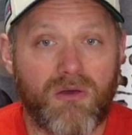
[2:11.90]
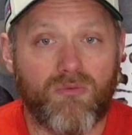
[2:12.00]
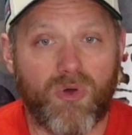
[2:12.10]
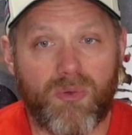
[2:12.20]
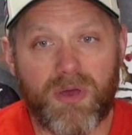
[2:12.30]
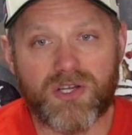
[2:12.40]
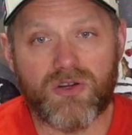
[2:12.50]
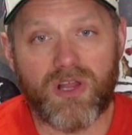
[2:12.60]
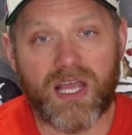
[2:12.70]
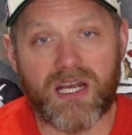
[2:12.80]
When we picture
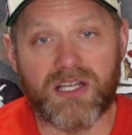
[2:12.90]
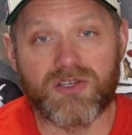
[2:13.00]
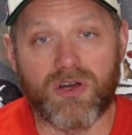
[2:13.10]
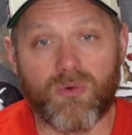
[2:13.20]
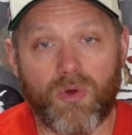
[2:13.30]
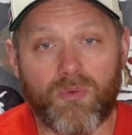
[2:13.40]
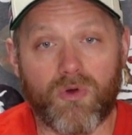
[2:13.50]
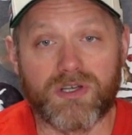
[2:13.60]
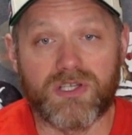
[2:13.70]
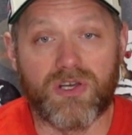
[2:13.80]
landings during World
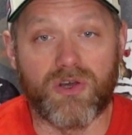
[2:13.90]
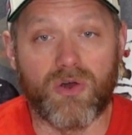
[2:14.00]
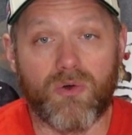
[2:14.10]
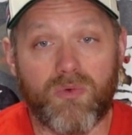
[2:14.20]
War II,